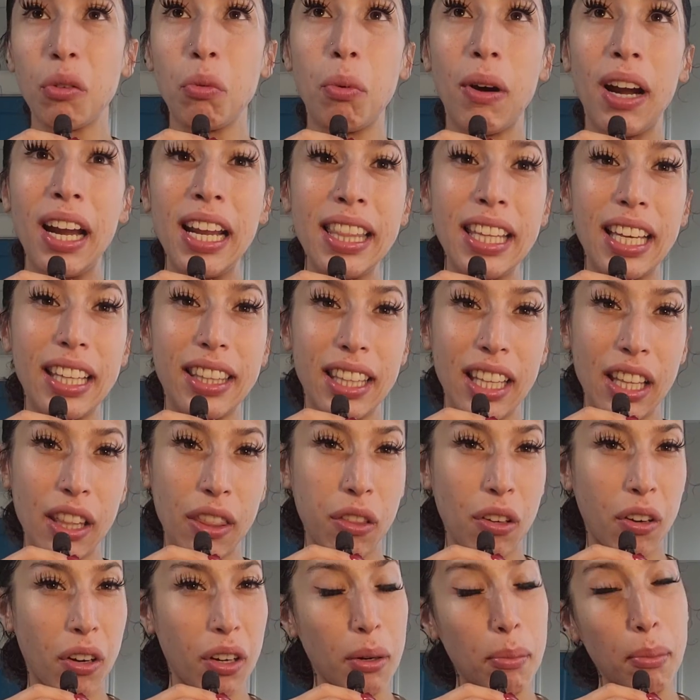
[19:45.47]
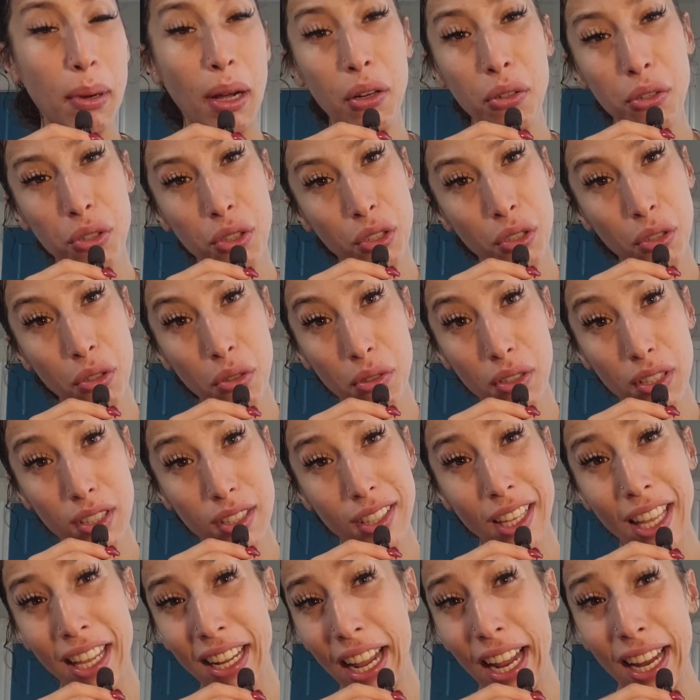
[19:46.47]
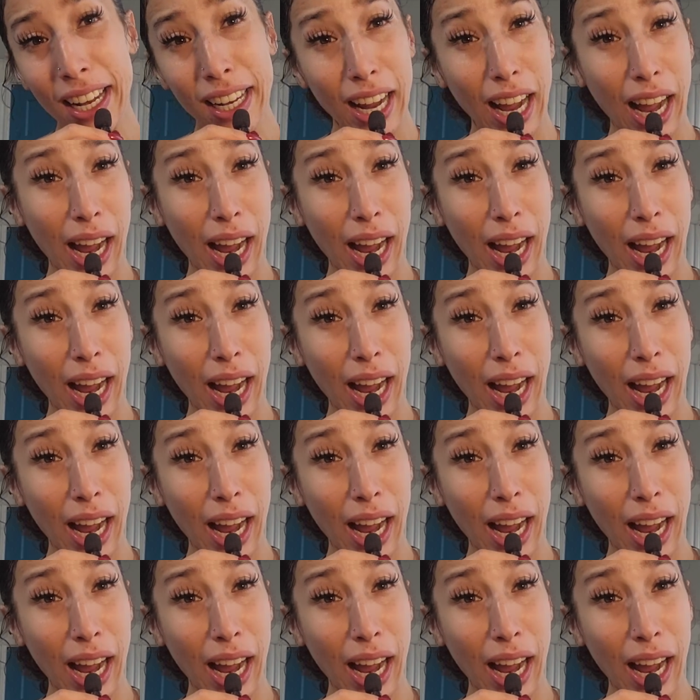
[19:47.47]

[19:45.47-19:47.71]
way that they thought about you is like,